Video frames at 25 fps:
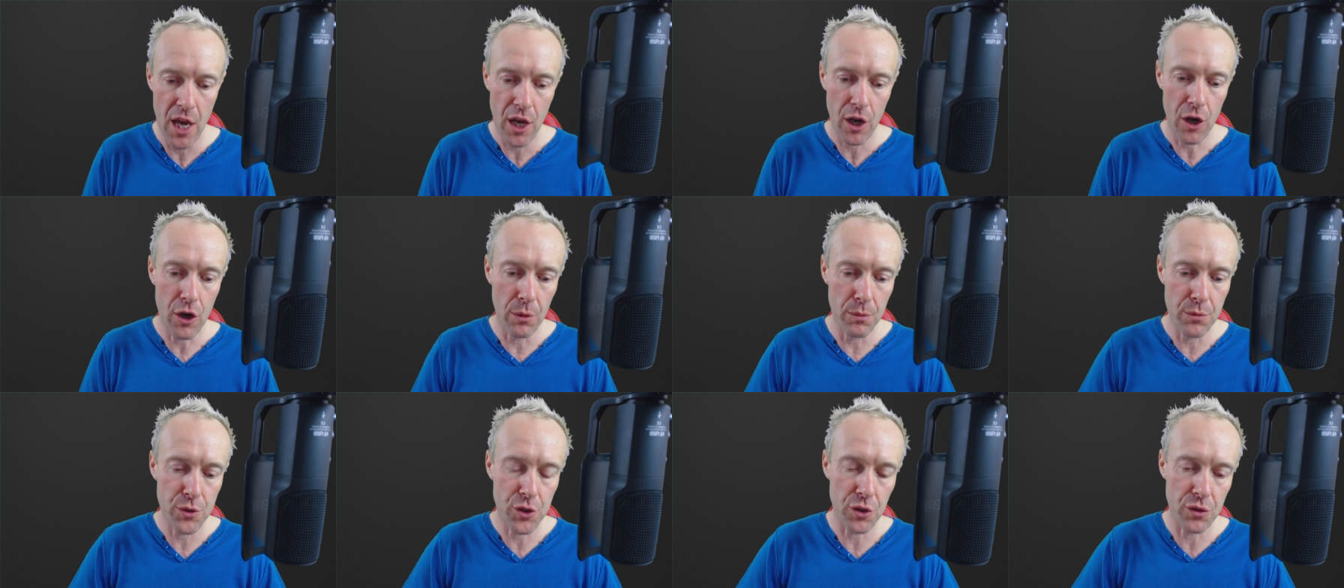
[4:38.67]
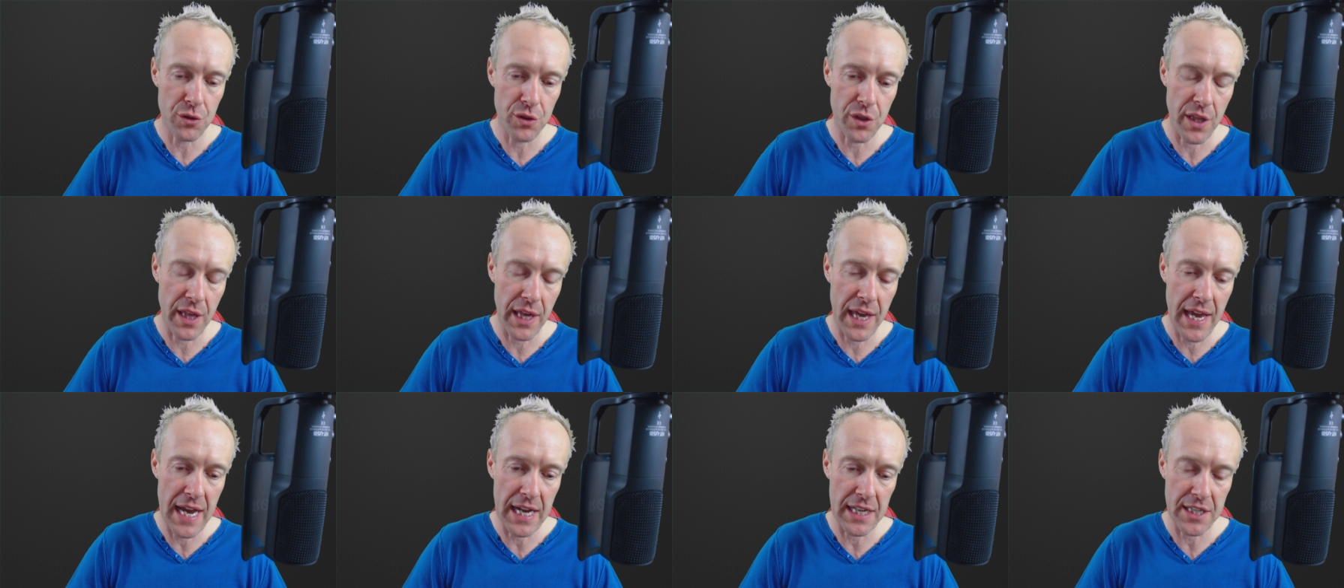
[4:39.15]
comes under
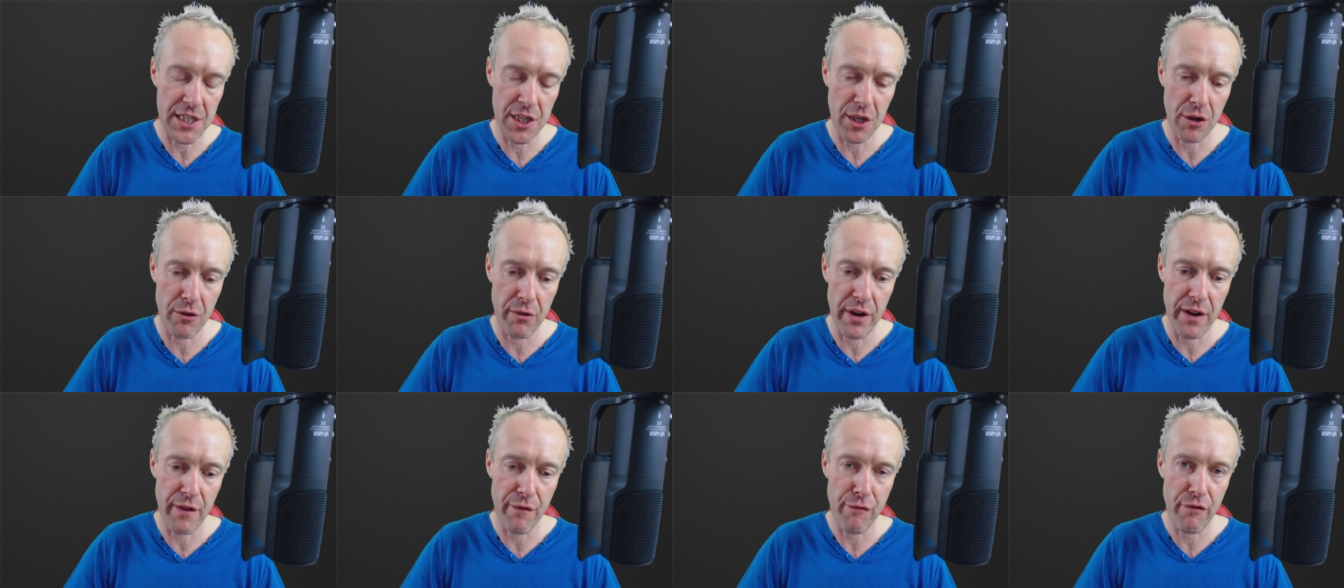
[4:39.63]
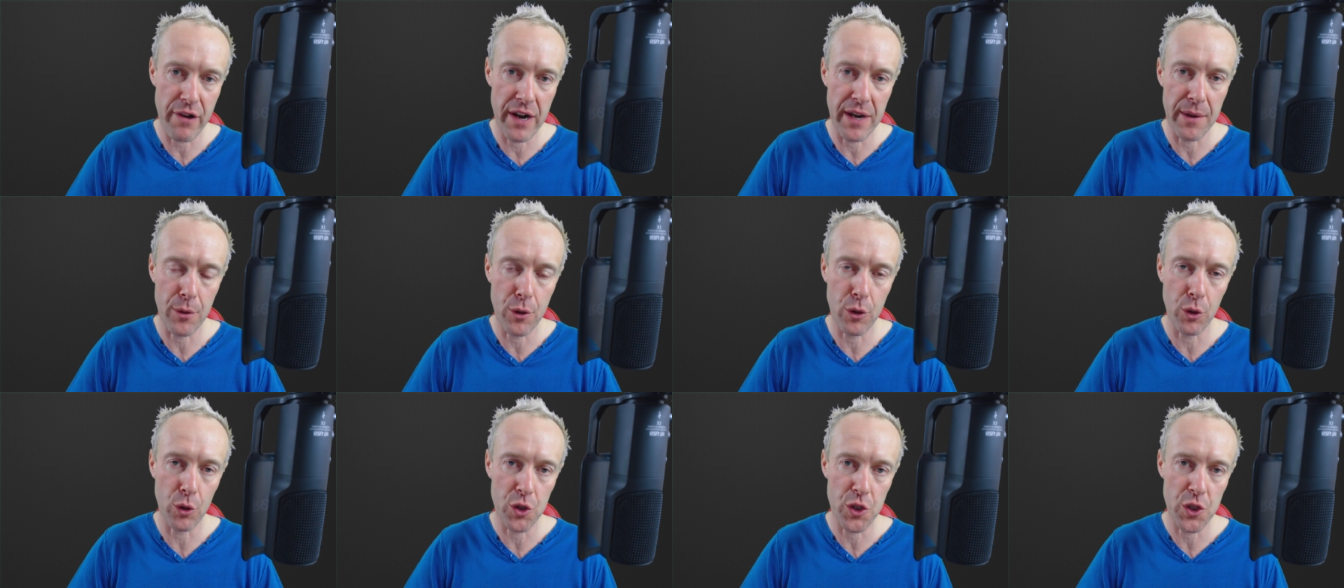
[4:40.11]
the category of
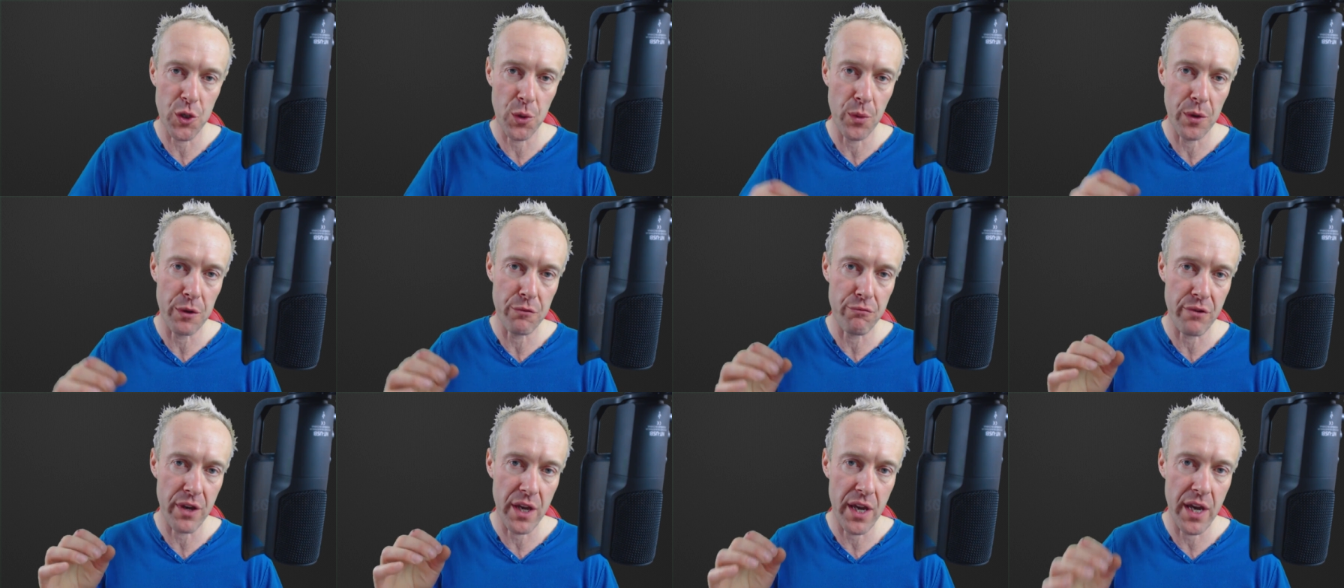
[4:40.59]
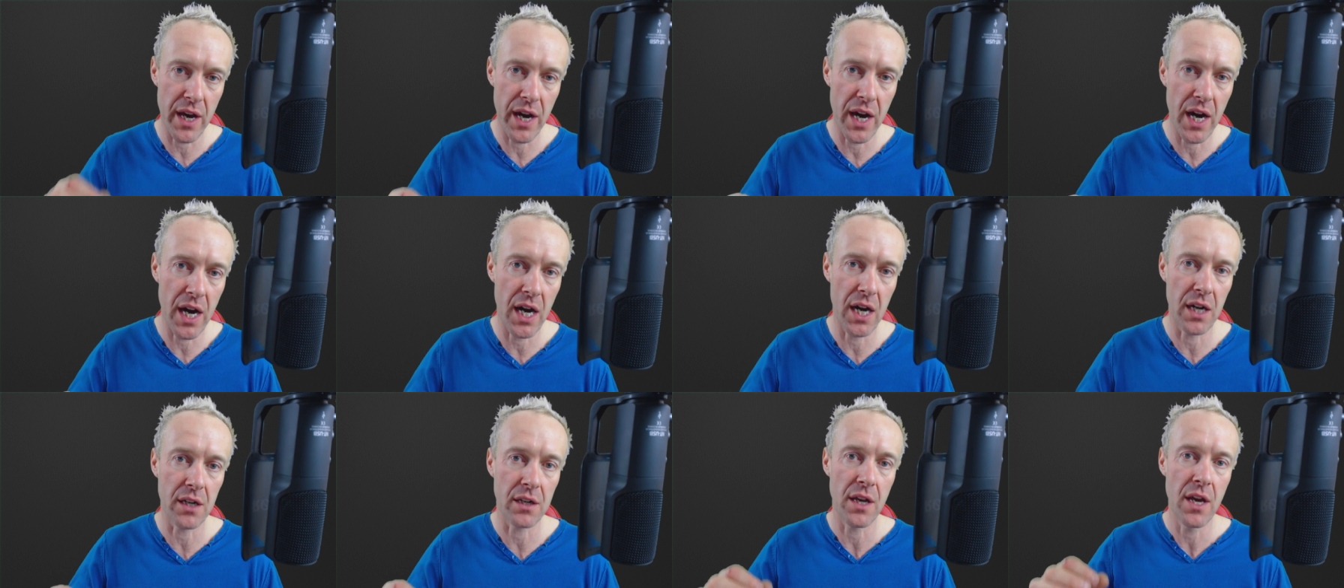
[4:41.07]
rape culture with
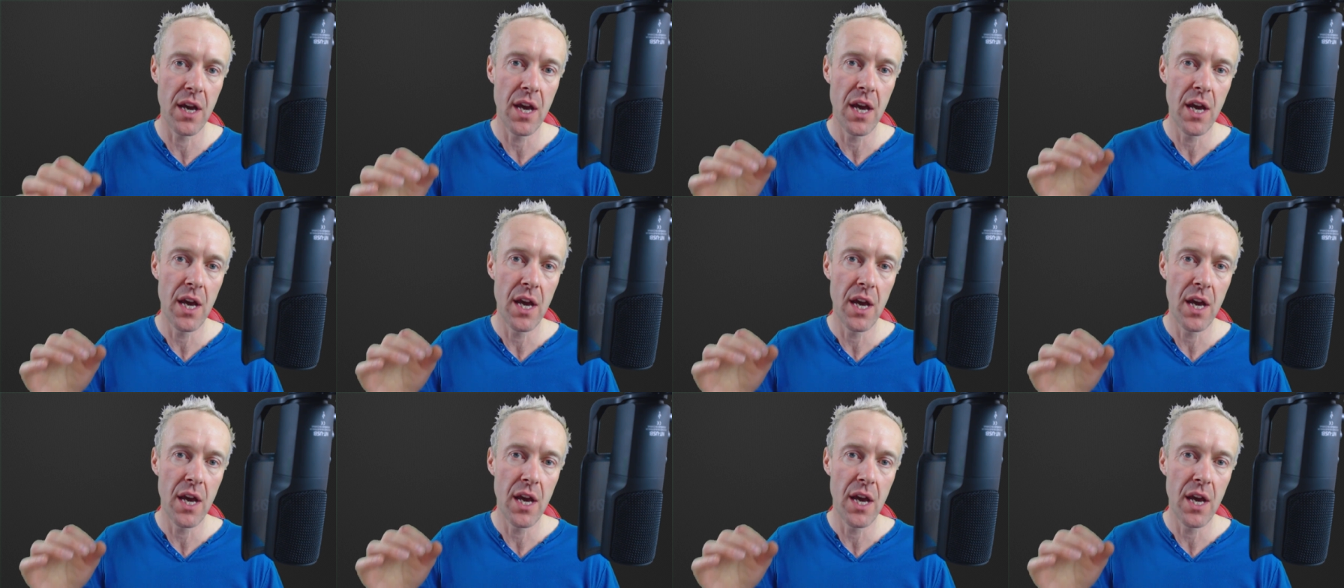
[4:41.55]
regard